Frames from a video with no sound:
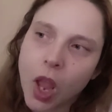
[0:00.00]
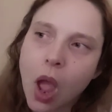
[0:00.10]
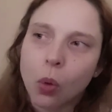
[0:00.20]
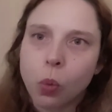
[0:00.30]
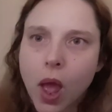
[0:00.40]

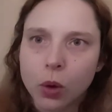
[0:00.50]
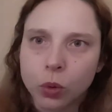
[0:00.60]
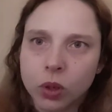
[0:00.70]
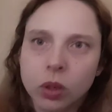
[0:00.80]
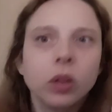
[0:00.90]
Well,
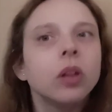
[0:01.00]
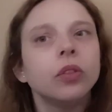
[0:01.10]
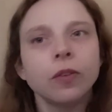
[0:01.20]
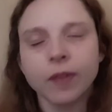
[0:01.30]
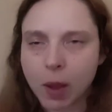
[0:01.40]
the
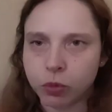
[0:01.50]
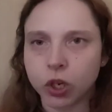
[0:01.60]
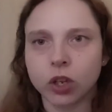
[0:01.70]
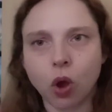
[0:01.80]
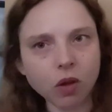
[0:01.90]
fabric
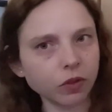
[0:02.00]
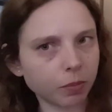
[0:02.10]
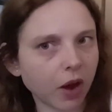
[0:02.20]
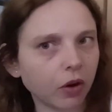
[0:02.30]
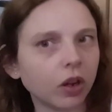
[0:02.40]
of
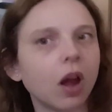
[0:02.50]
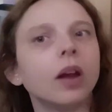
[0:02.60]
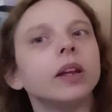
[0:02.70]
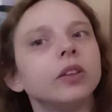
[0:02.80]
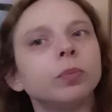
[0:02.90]
America
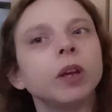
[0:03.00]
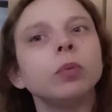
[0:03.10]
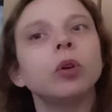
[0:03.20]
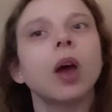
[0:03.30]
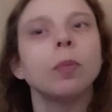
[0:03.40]
is people
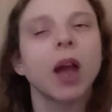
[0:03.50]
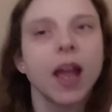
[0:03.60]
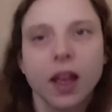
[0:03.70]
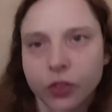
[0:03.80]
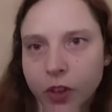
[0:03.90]
like my
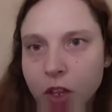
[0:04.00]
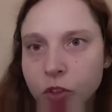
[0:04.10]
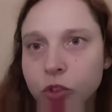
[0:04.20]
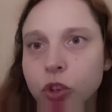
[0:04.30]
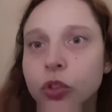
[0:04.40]

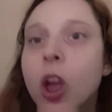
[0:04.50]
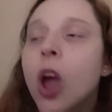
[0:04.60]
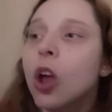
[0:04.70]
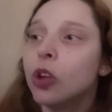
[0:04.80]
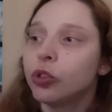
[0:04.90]
ancestors.
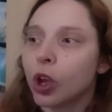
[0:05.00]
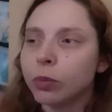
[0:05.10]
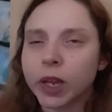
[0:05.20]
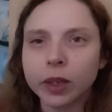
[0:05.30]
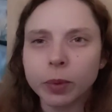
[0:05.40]
So
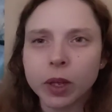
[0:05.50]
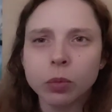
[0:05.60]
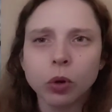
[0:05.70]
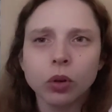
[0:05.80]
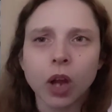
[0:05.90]
many
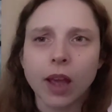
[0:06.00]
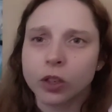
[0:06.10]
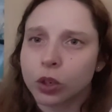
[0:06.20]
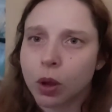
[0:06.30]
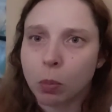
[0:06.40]
people, like
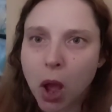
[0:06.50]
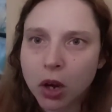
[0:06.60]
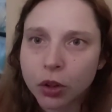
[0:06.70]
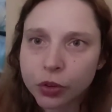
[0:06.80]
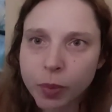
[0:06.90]

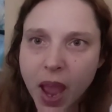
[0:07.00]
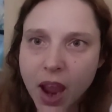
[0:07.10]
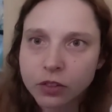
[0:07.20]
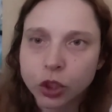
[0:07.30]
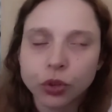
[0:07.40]
Kamala's
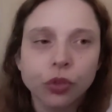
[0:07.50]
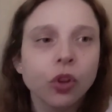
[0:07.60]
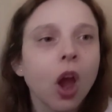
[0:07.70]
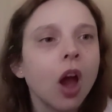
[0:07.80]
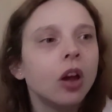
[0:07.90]
parents,
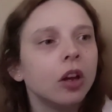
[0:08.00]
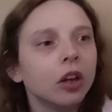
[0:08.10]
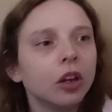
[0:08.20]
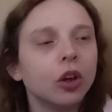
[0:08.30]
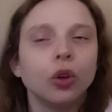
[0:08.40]

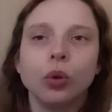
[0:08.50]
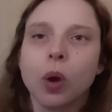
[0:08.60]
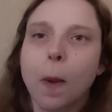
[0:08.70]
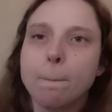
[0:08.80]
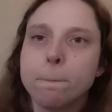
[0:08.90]
who
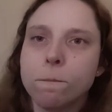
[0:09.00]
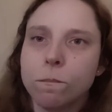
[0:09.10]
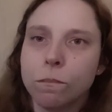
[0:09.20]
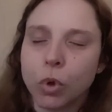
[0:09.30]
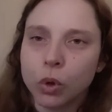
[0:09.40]

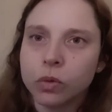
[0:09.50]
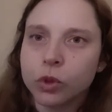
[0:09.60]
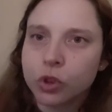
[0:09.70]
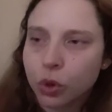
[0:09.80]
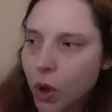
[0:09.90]
moved
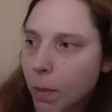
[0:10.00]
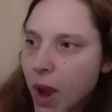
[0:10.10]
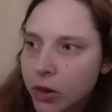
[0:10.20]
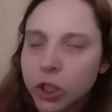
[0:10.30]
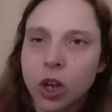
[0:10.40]
to
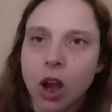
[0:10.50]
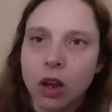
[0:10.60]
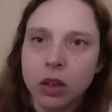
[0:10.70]
America,